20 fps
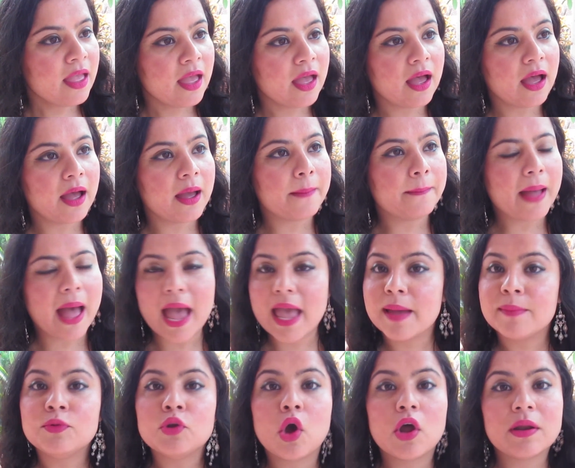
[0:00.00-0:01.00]
Um, I
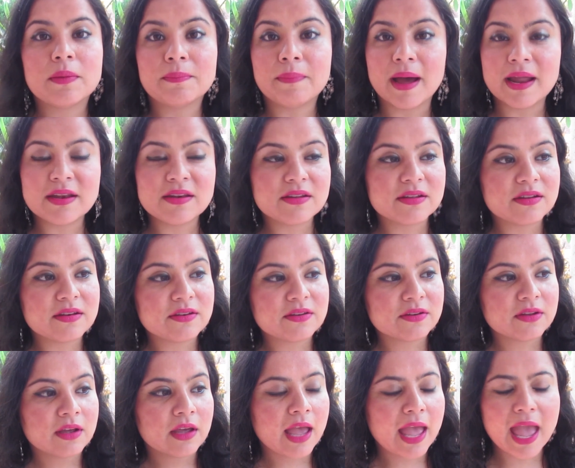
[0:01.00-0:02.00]
am not
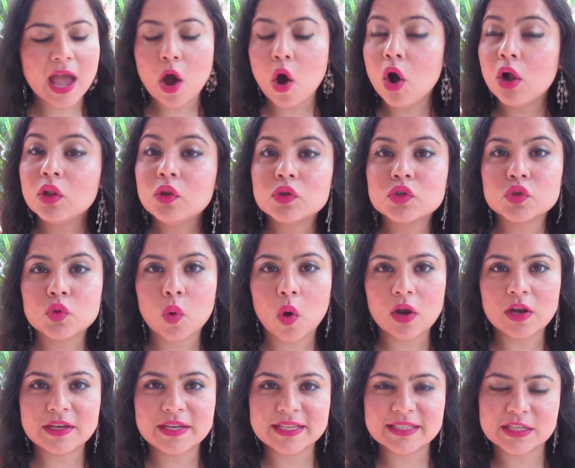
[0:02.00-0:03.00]
abundant. All those
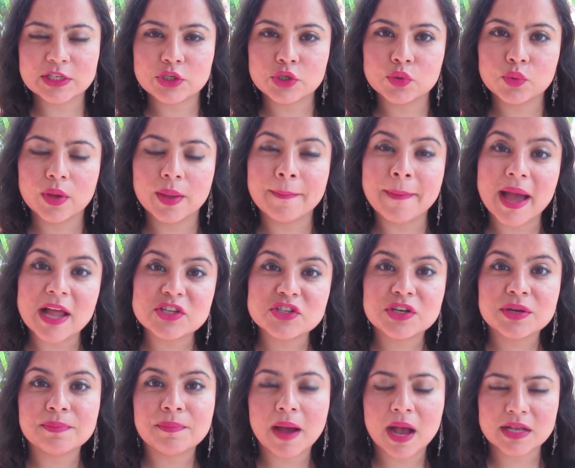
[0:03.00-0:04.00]
qualities that you
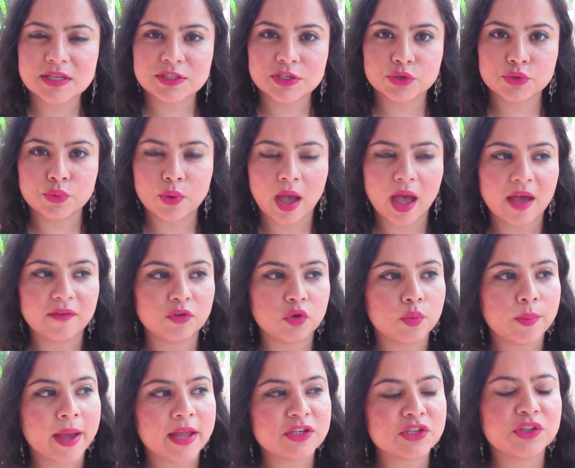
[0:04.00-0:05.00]
imagine a master to have, you
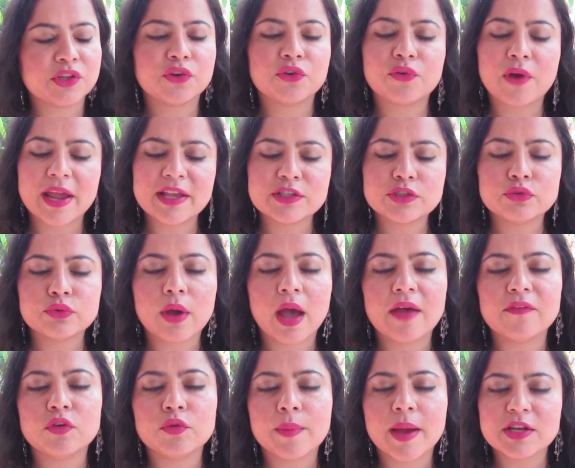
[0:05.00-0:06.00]
imagine the Christ to
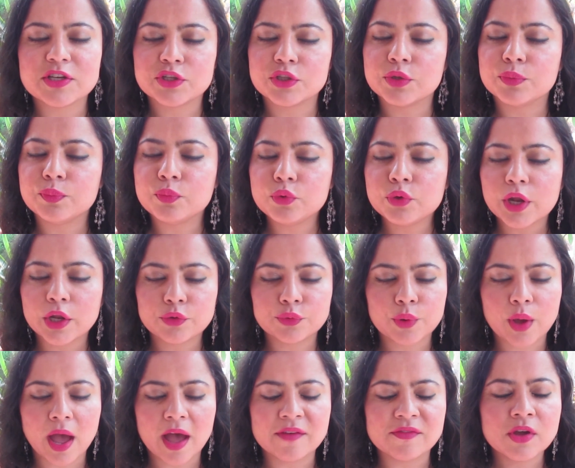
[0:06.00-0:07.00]
have, you imagine the Buddha
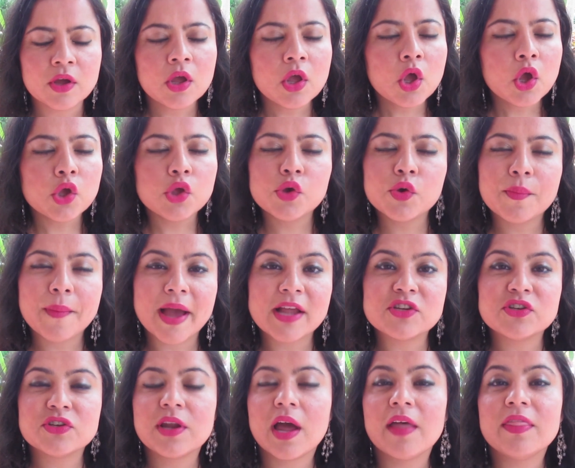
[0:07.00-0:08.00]
to have, you
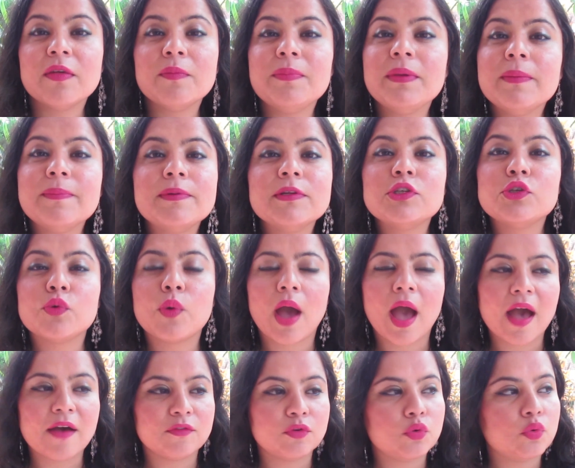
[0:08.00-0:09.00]
imagine other people to
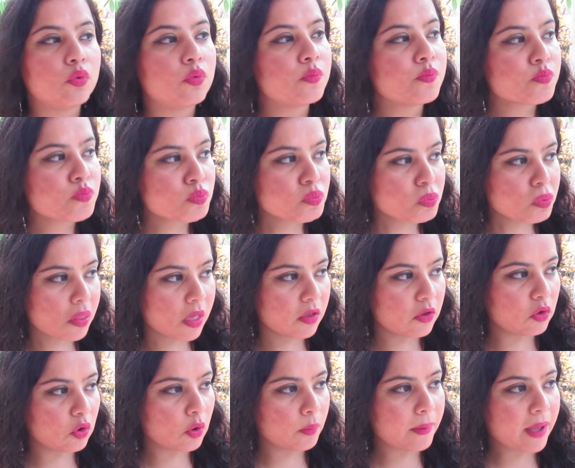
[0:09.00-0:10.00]
have who,
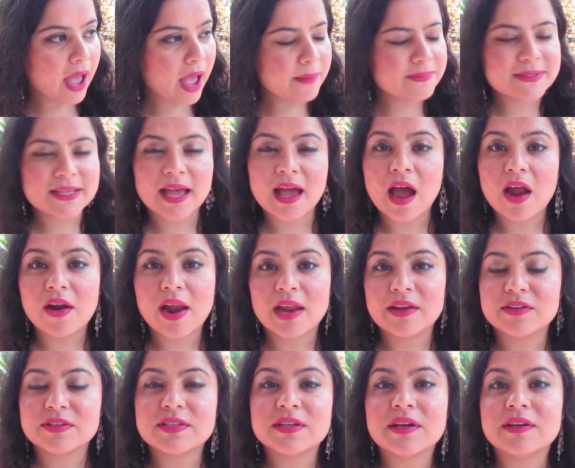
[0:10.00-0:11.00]
you know, perhaps are
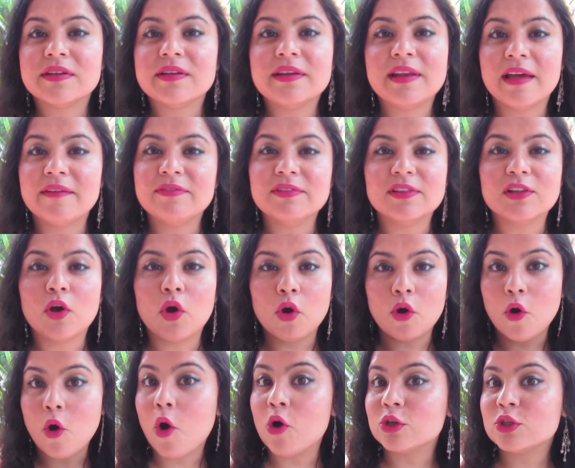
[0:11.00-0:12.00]
at a certain level,
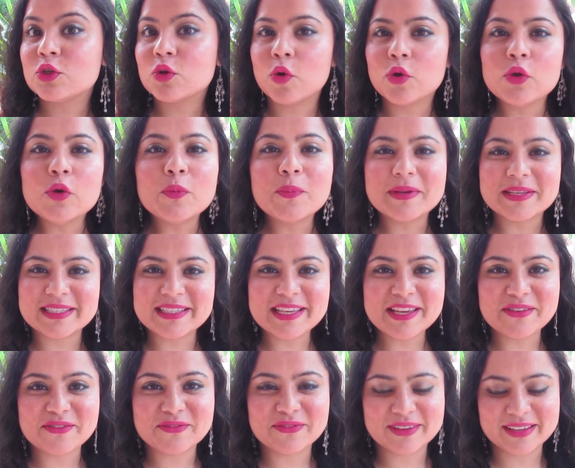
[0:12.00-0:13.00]
or, or so you
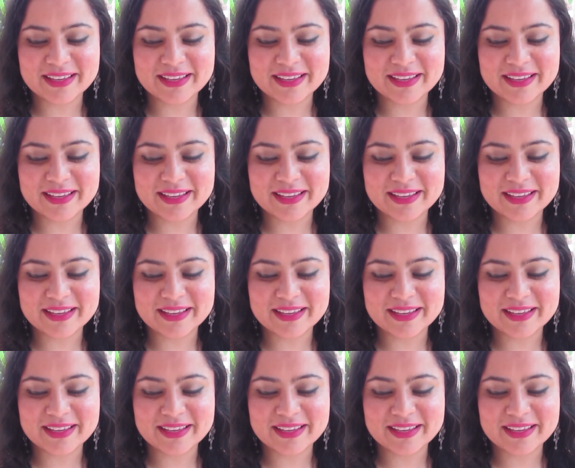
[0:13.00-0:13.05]
perceive.